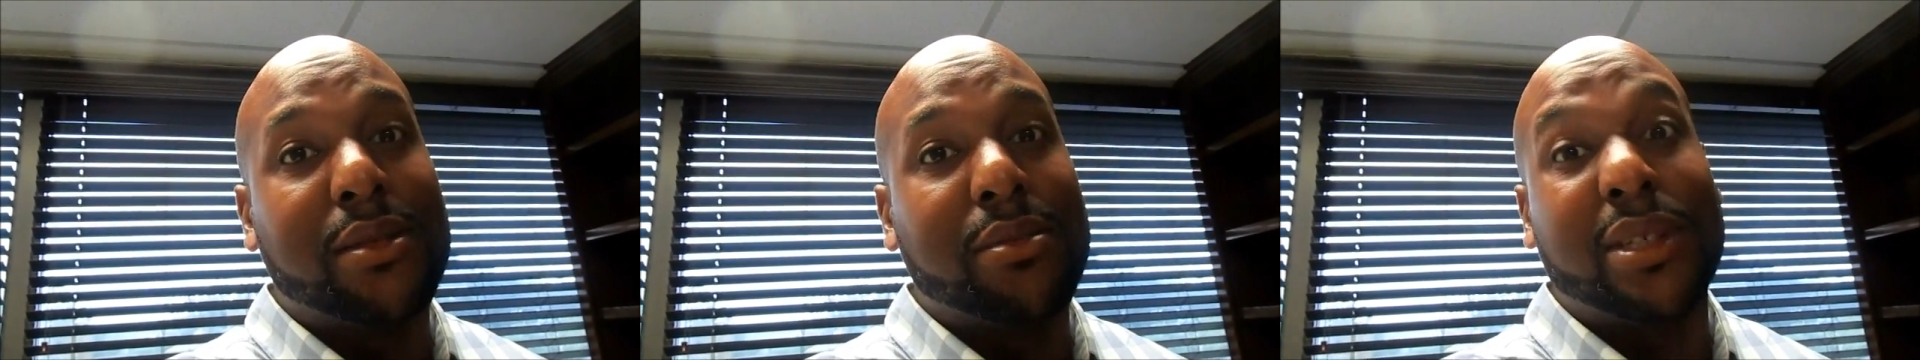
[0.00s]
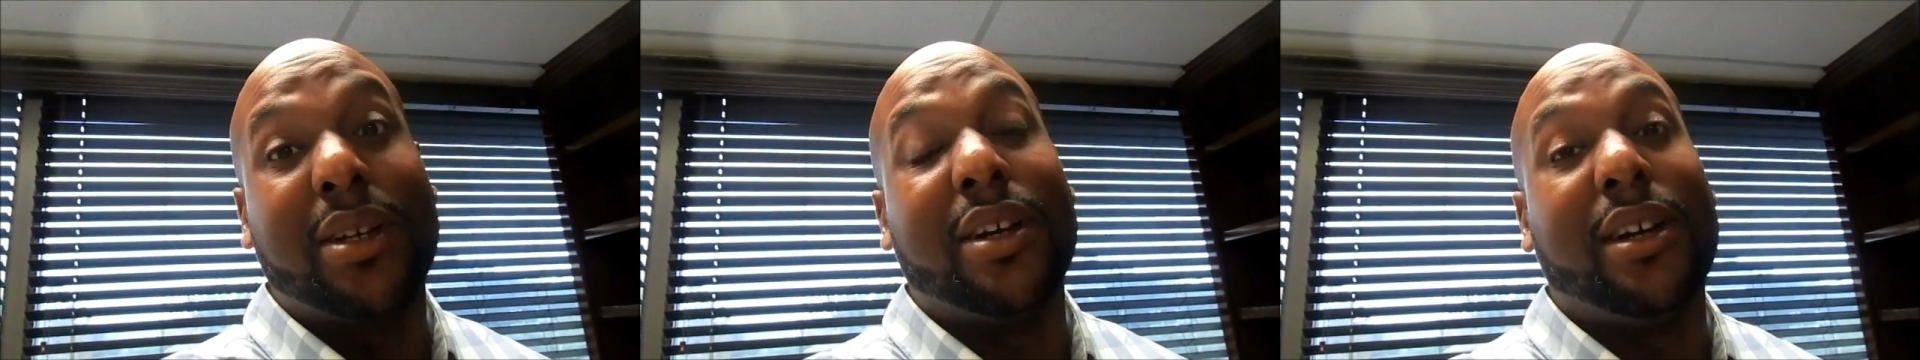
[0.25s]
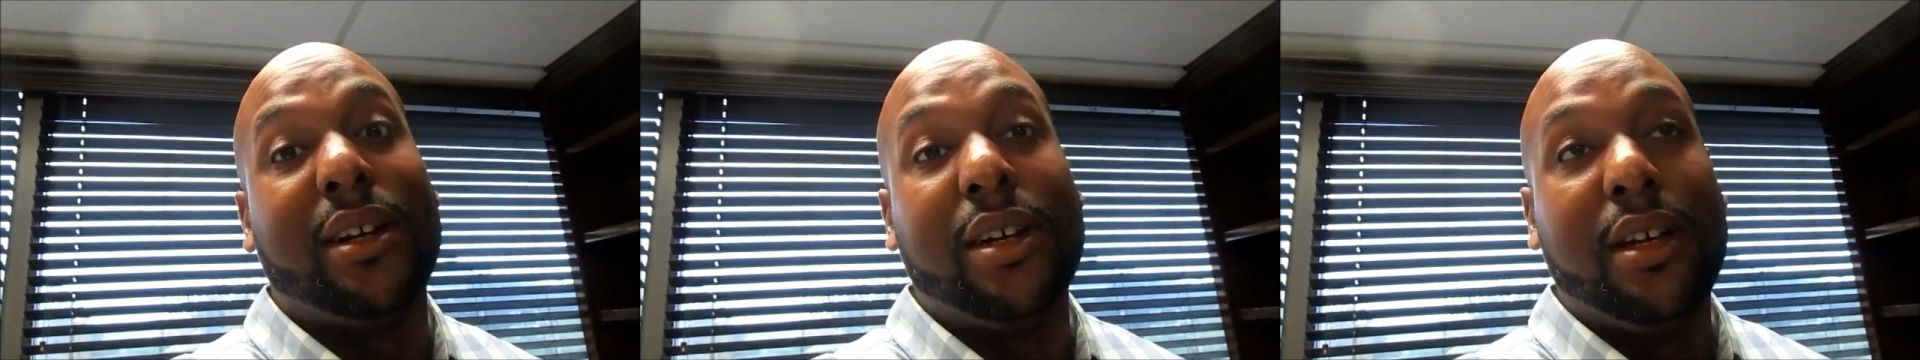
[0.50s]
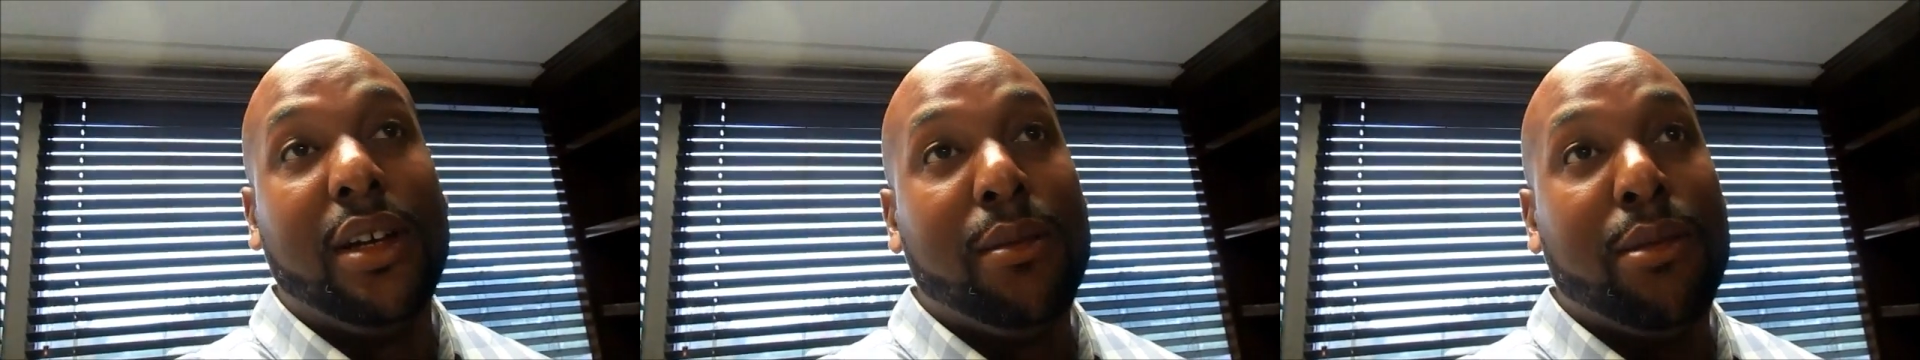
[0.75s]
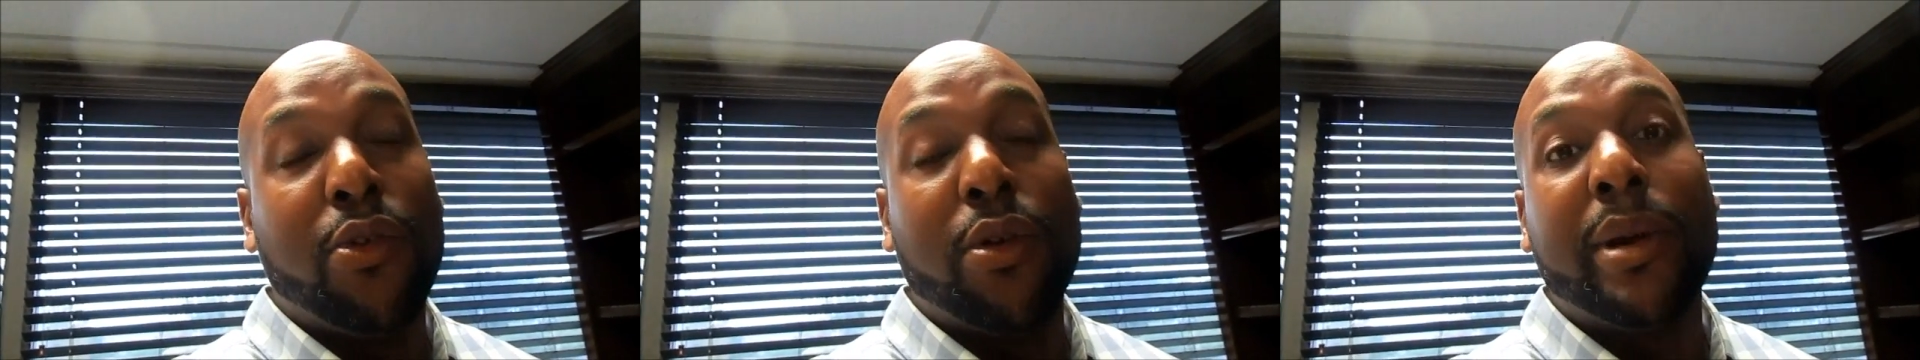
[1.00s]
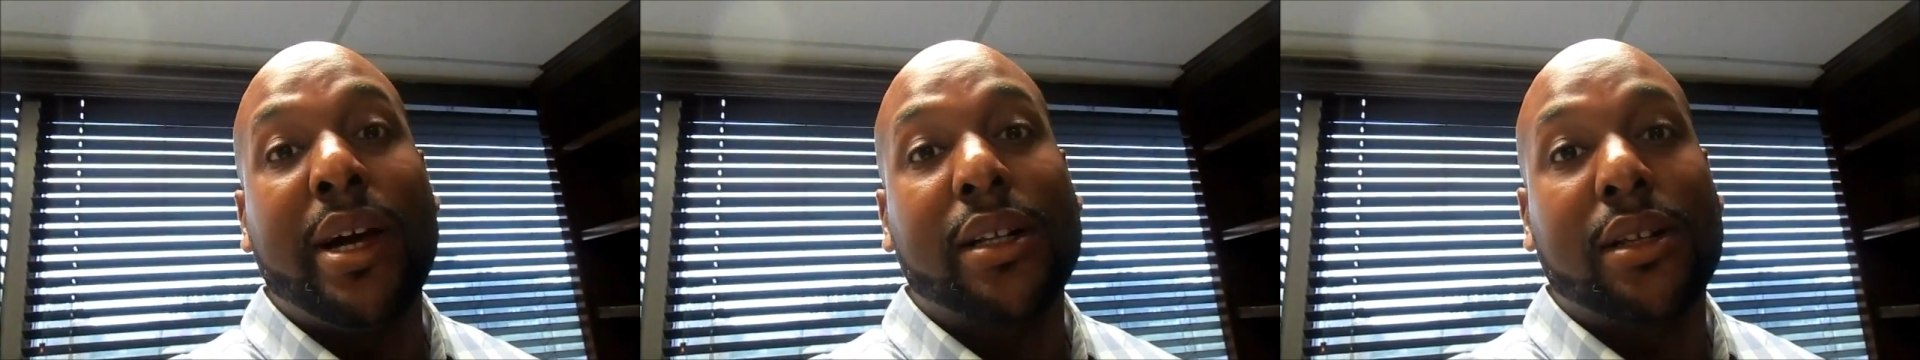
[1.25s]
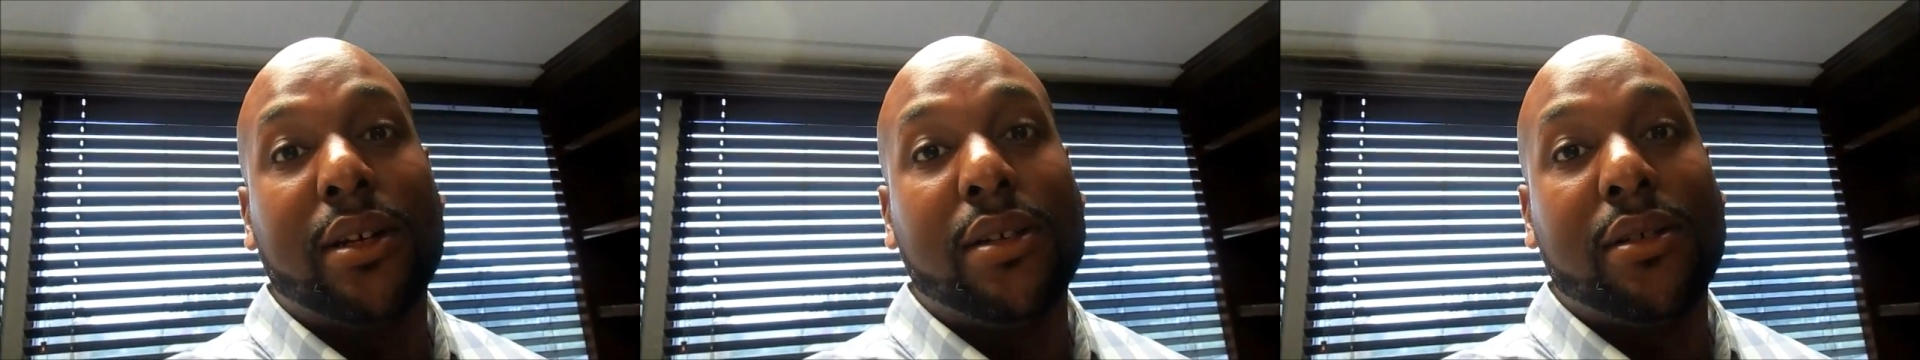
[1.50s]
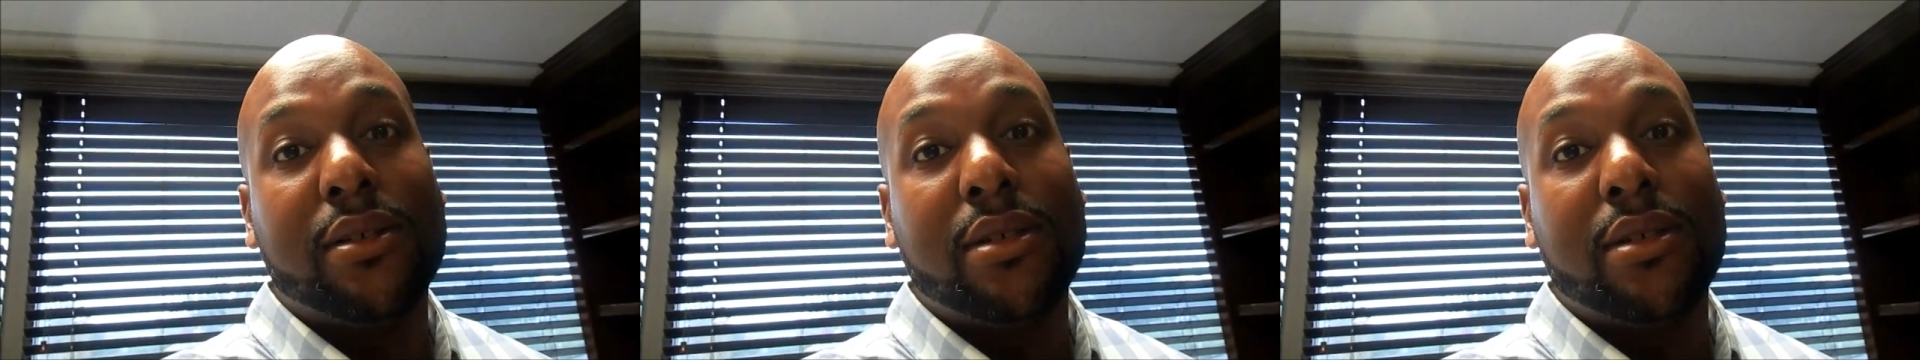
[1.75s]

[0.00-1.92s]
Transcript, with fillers: I'm sorry. But we're back though.